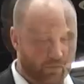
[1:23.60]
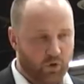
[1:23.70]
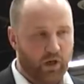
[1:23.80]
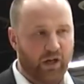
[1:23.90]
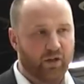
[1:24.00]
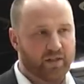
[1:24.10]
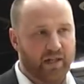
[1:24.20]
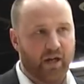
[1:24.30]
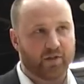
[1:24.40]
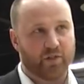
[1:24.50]
Loyola's
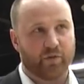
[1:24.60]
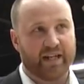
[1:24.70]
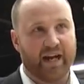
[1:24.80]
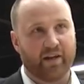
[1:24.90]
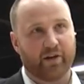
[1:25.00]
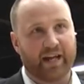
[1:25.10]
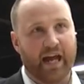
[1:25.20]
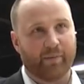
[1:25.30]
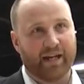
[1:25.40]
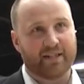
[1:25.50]
coaches were down at our
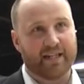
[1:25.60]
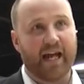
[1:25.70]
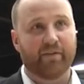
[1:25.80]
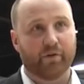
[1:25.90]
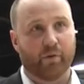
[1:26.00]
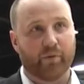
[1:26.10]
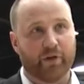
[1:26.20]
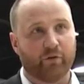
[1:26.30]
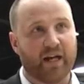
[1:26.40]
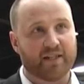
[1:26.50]
game against Xavier when
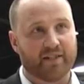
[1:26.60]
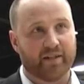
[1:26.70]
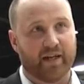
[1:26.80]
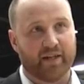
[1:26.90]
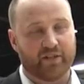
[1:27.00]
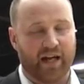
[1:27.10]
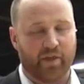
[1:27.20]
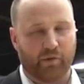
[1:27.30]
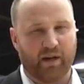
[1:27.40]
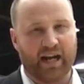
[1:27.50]
we rested
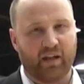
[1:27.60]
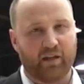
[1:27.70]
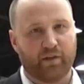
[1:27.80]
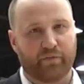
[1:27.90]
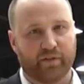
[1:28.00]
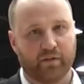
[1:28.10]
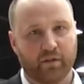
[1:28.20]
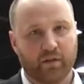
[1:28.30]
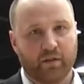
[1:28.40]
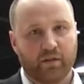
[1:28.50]
Jonathan Ratliff, and
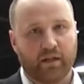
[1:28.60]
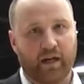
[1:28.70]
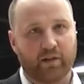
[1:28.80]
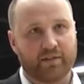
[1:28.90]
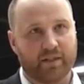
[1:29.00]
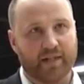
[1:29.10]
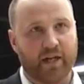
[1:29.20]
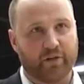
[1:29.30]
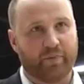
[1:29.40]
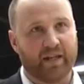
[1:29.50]

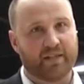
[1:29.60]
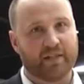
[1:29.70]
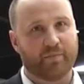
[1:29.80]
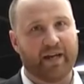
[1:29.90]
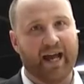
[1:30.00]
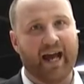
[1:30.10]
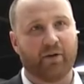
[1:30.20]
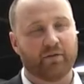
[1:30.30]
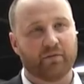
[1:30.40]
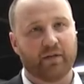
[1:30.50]
Todrick Pinkston's been
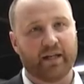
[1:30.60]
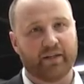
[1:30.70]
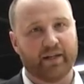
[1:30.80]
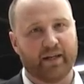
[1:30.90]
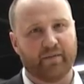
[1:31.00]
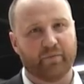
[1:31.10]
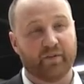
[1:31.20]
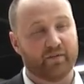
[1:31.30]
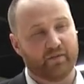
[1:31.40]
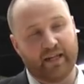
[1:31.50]
out, and
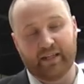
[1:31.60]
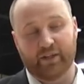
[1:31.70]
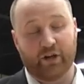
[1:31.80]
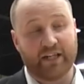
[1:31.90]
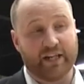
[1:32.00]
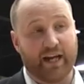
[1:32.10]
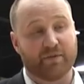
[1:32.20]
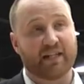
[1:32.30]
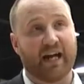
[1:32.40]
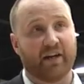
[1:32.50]
they did a great
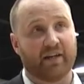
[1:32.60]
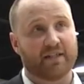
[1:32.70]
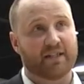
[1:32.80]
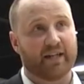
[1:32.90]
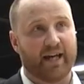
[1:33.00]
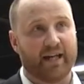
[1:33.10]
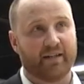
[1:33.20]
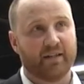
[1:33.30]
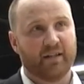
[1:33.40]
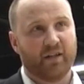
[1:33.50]
job scouting us
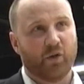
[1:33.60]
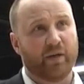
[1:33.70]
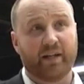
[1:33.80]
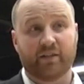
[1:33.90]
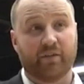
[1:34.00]
tonight. We did,